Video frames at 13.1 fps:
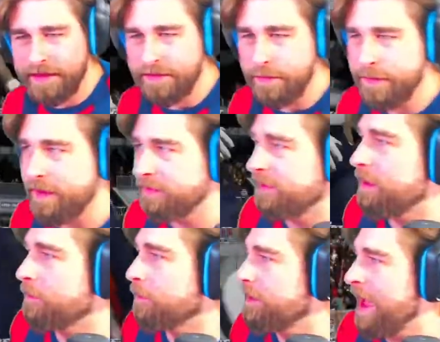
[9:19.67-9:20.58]
to get the
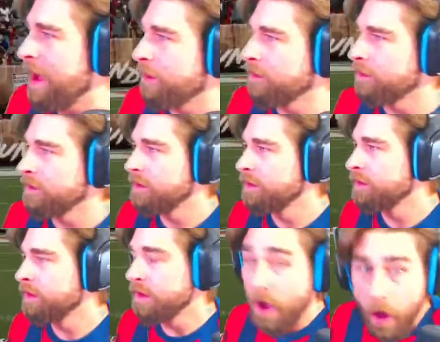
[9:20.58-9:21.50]
biscuit. We're down
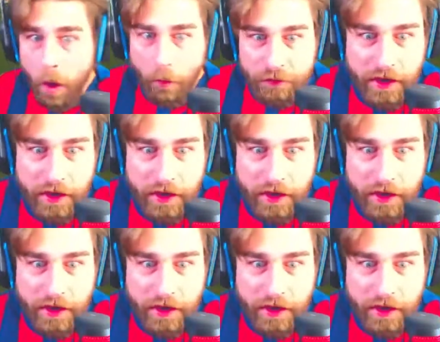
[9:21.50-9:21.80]
a whole